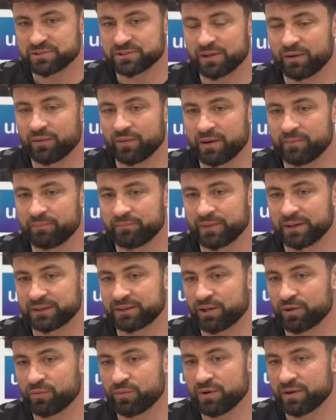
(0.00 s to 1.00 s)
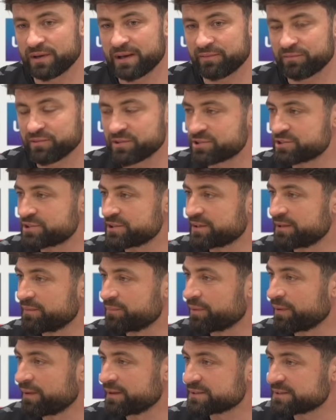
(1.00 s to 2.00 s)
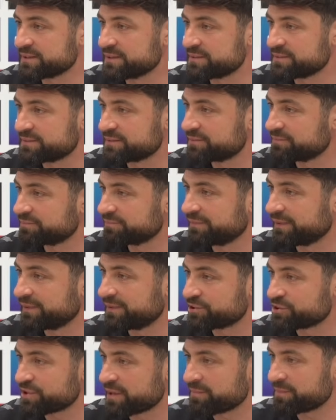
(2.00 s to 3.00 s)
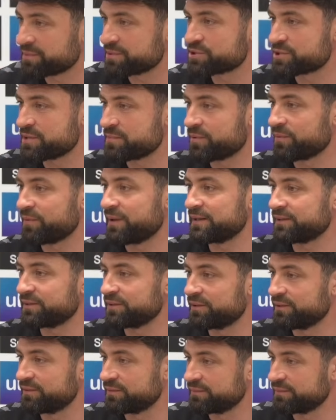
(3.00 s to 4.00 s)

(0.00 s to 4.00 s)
So I don't know what an average ticket price is in the Championship away, do you?